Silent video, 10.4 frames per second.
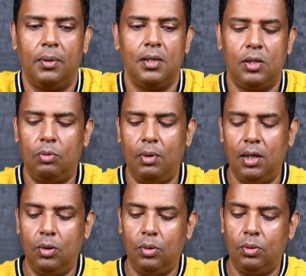to
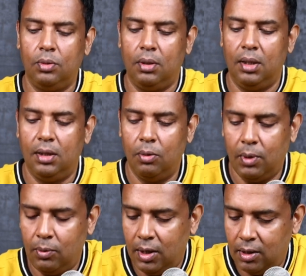persuade you either
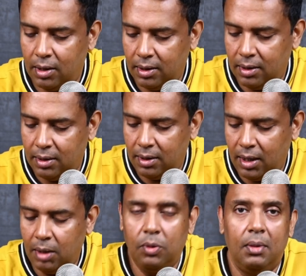one way or another
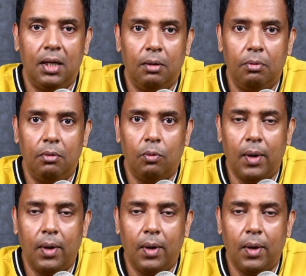and help you make a